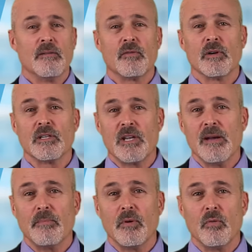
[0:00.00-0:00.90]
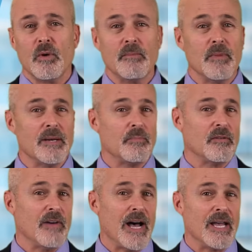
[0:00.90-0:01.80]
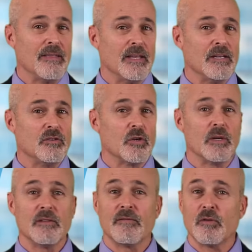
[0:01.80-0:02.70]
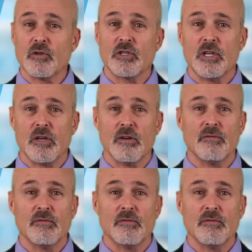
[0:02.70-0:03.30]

For example, one might provide that during the first year,